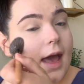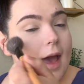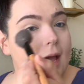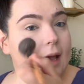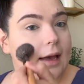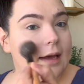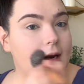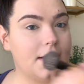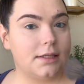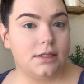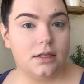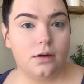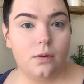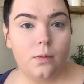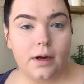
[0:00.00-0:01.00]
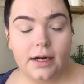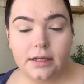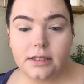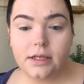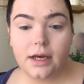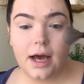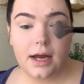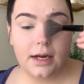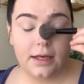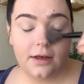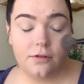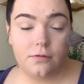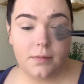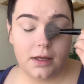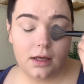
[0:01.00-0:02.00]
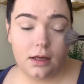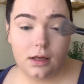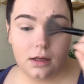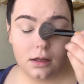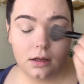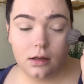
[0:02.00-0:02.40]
and I still want it to kind of give me